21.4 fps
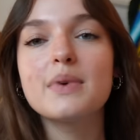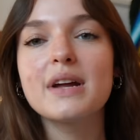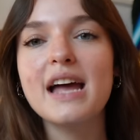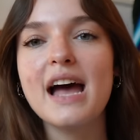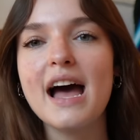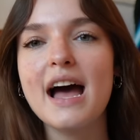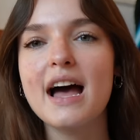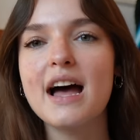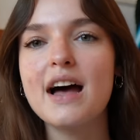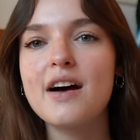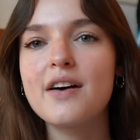we
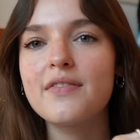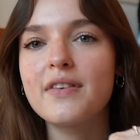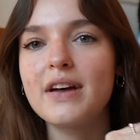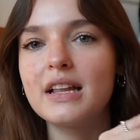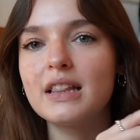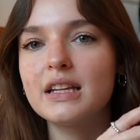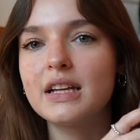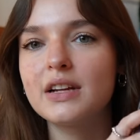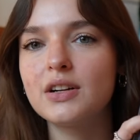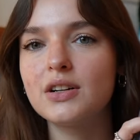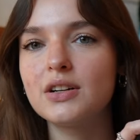have a
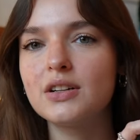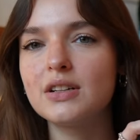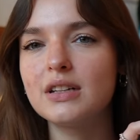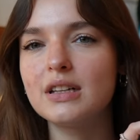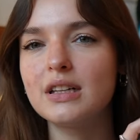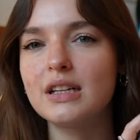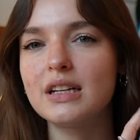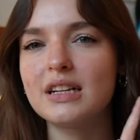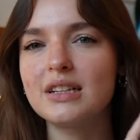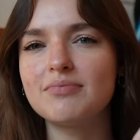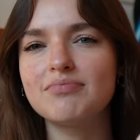
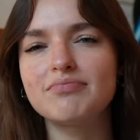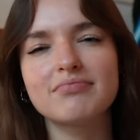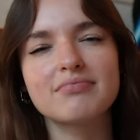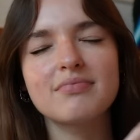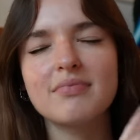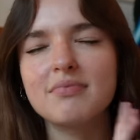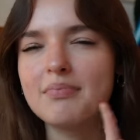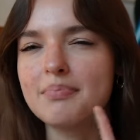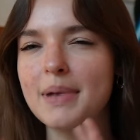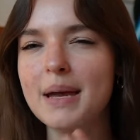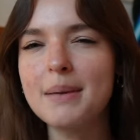little,
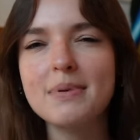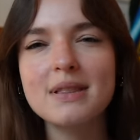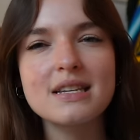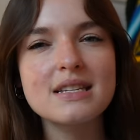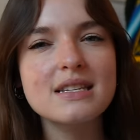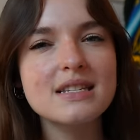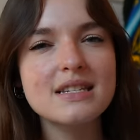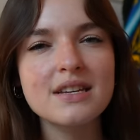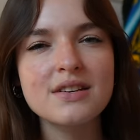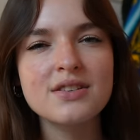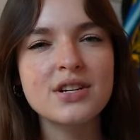maybe this
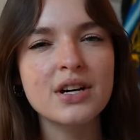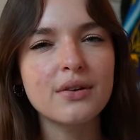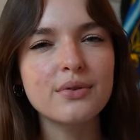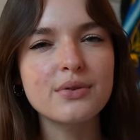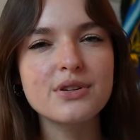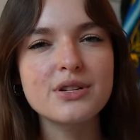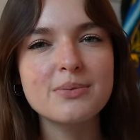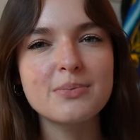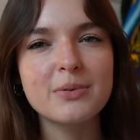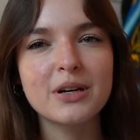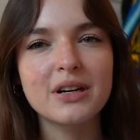is a
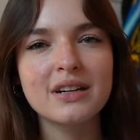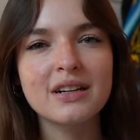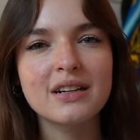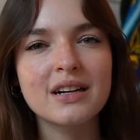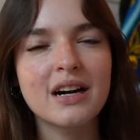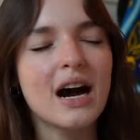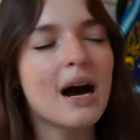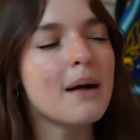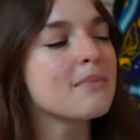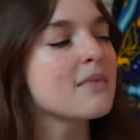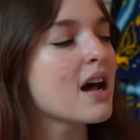children's book.
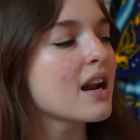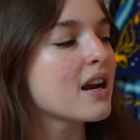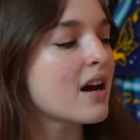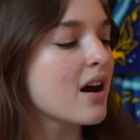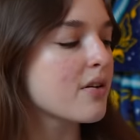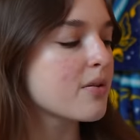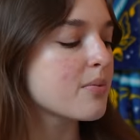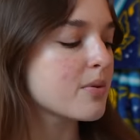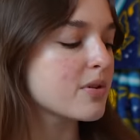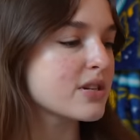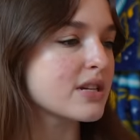I'm not
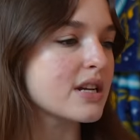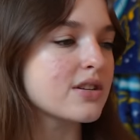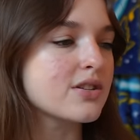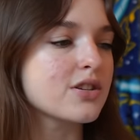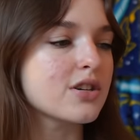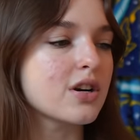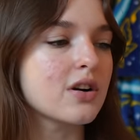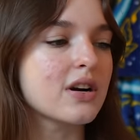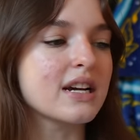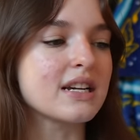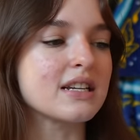100%
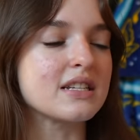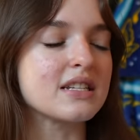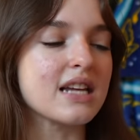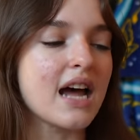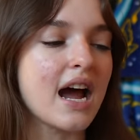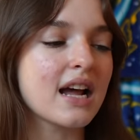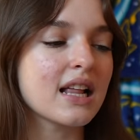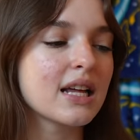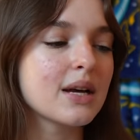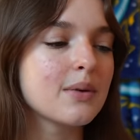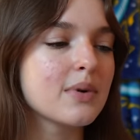sure
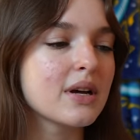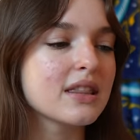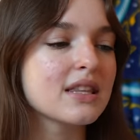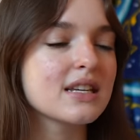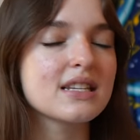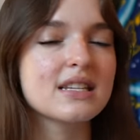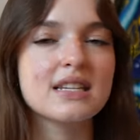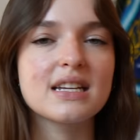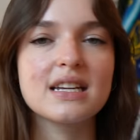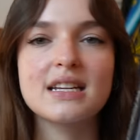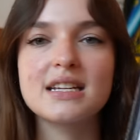exactly what
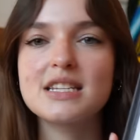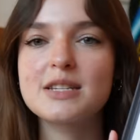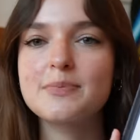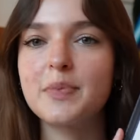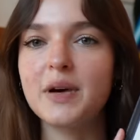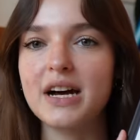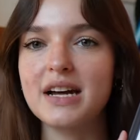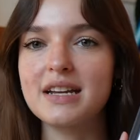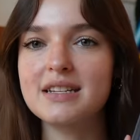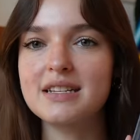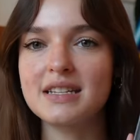this is,
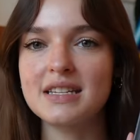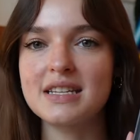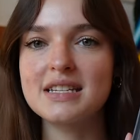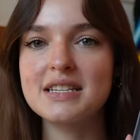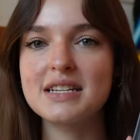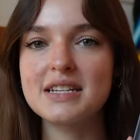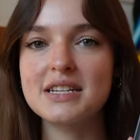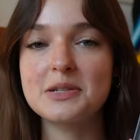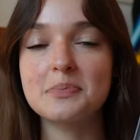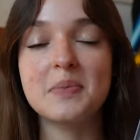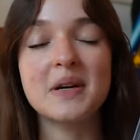but this
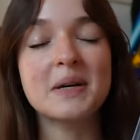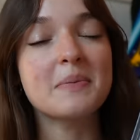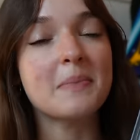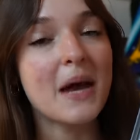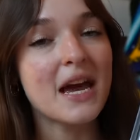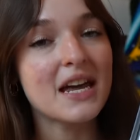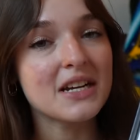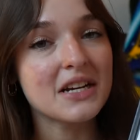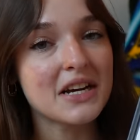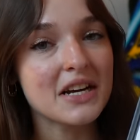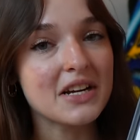is Big
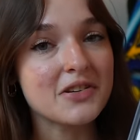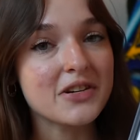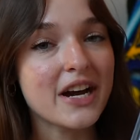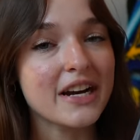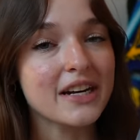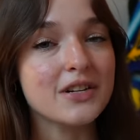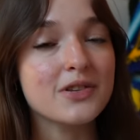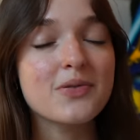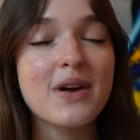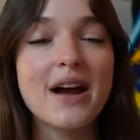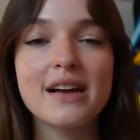Panda and
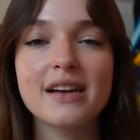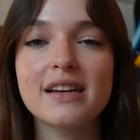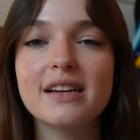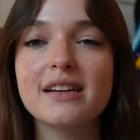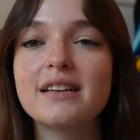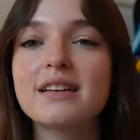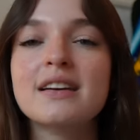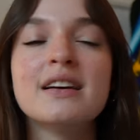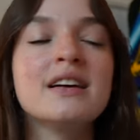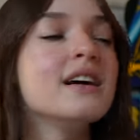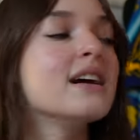Tiny
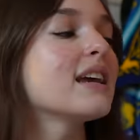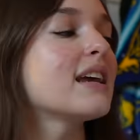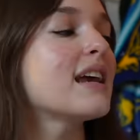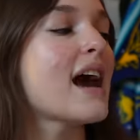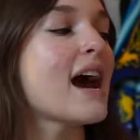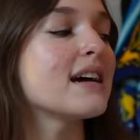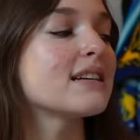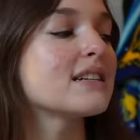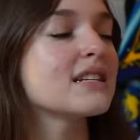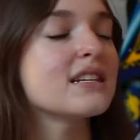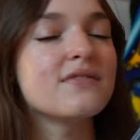Dragon.
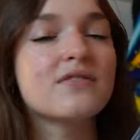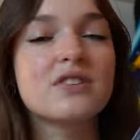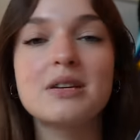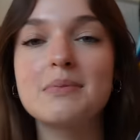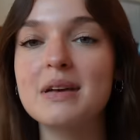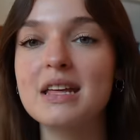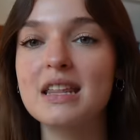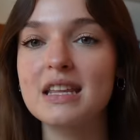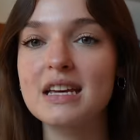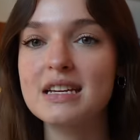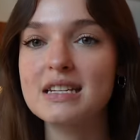Cass gifted
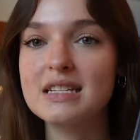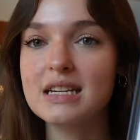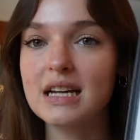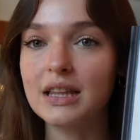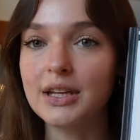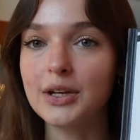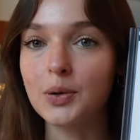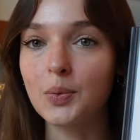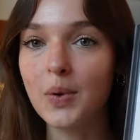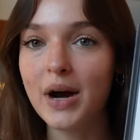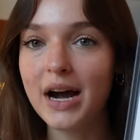me this a
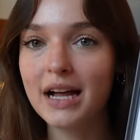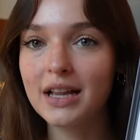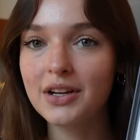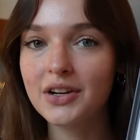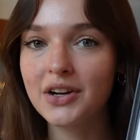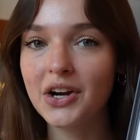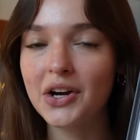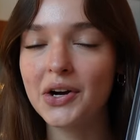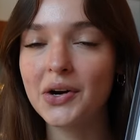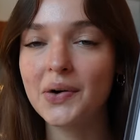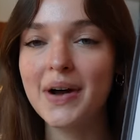little while
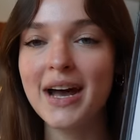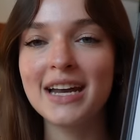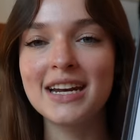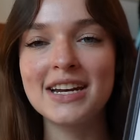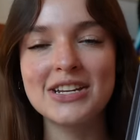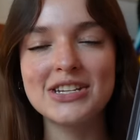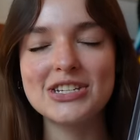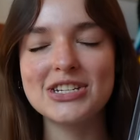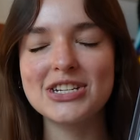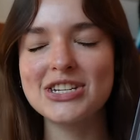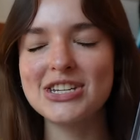ago, and
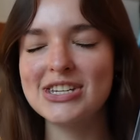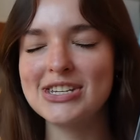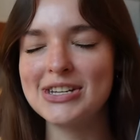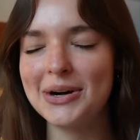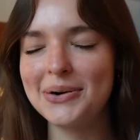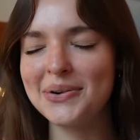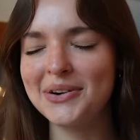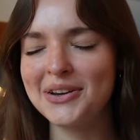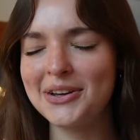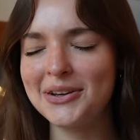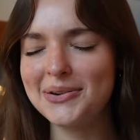it's just
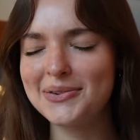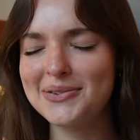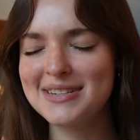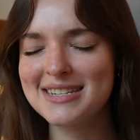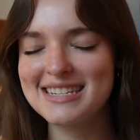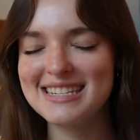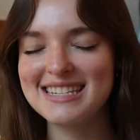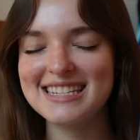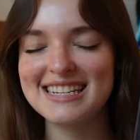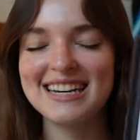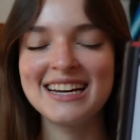so
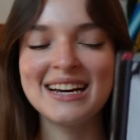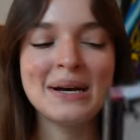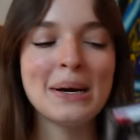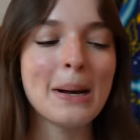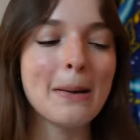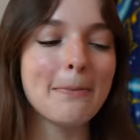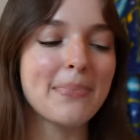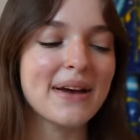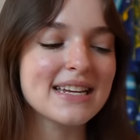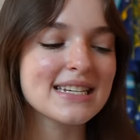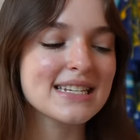cute.
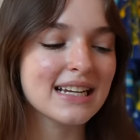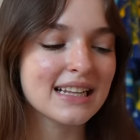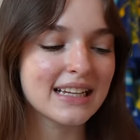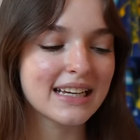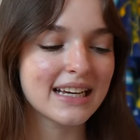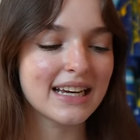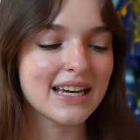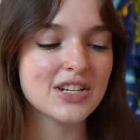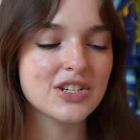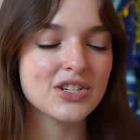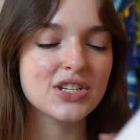
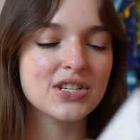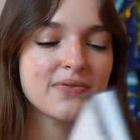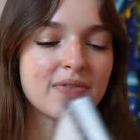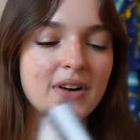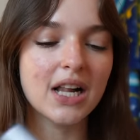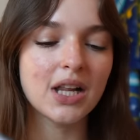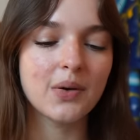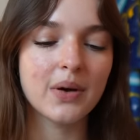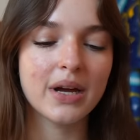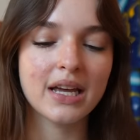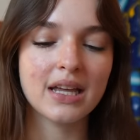Basically, it's just
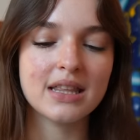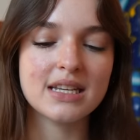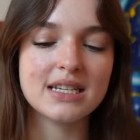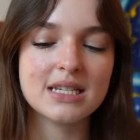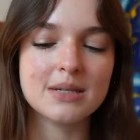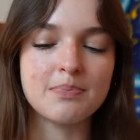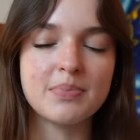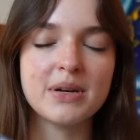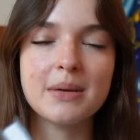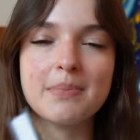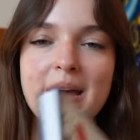following this
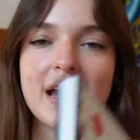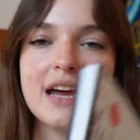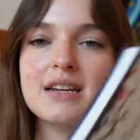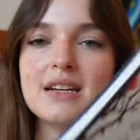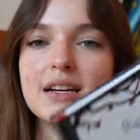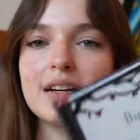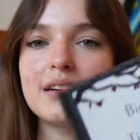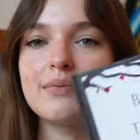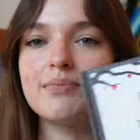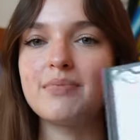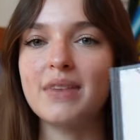big
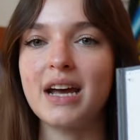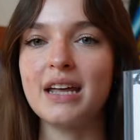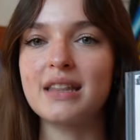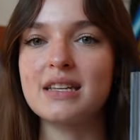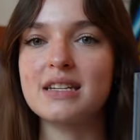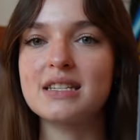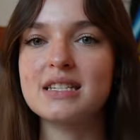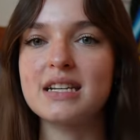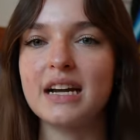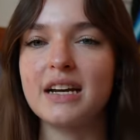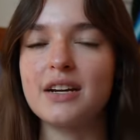panda and
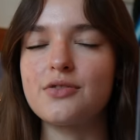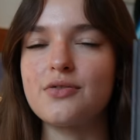this tiny